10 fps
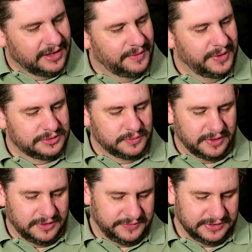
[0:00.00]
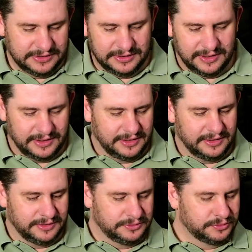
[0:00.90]
I went to one of the
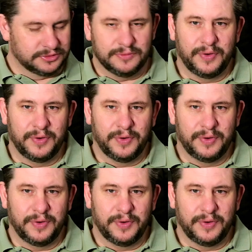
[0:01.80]
uh, used